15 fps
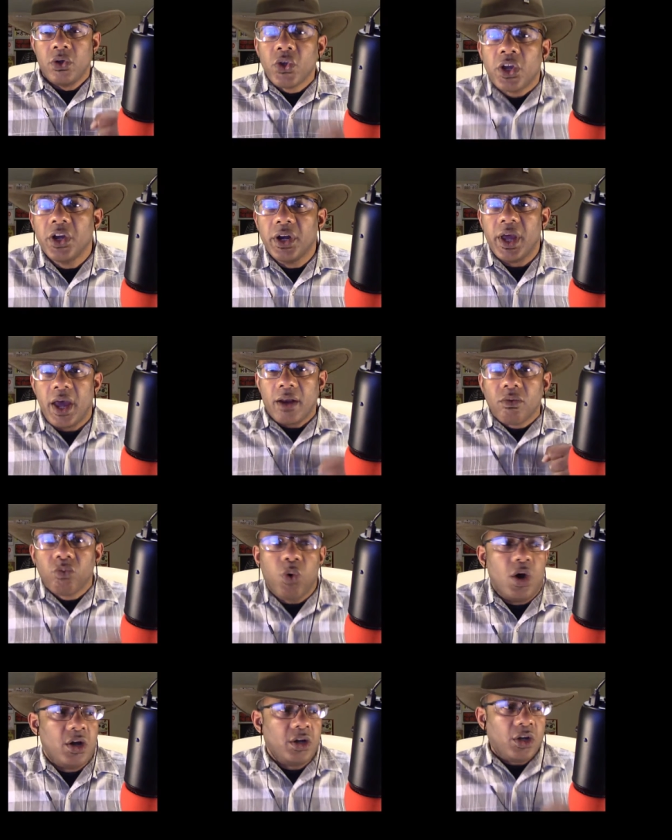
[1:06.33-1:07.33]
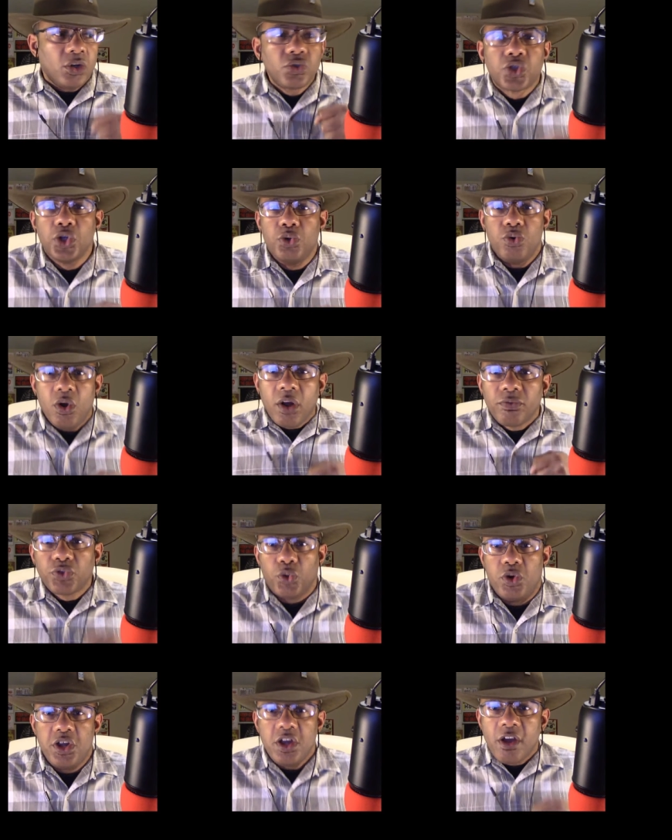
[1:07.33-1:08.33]
Hear that? One, two,
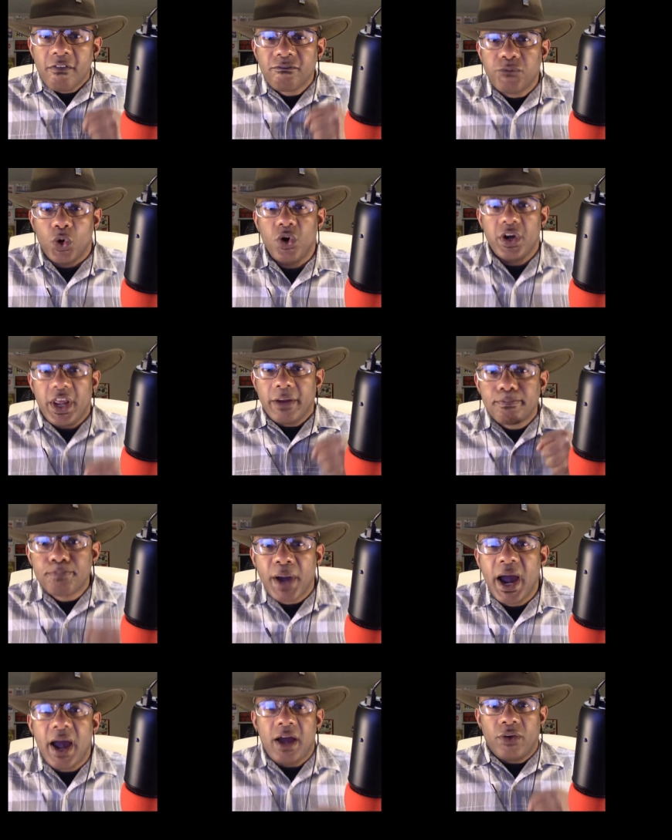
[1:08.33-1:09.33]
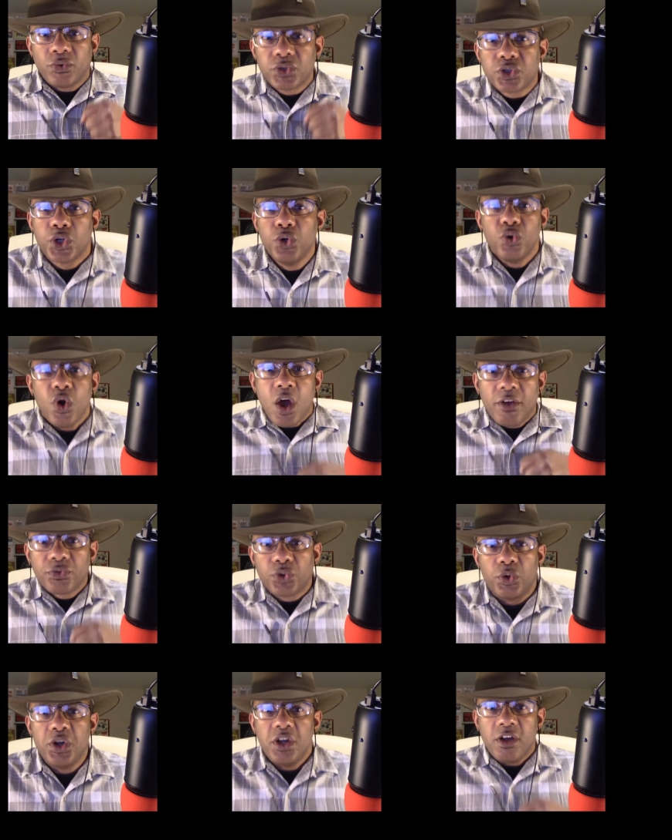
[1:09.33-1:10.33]
three, four. That pound. Two,
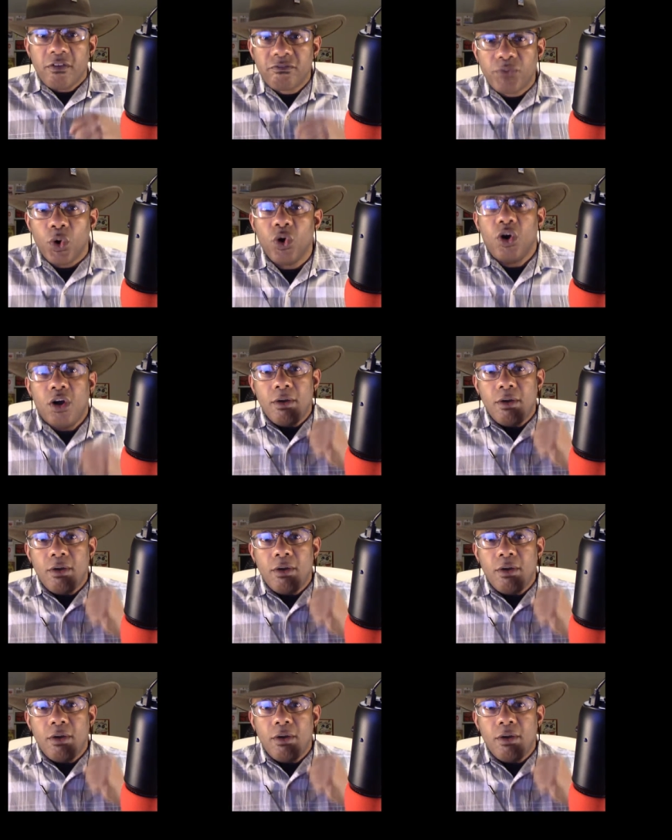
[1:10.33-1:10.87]
three, four.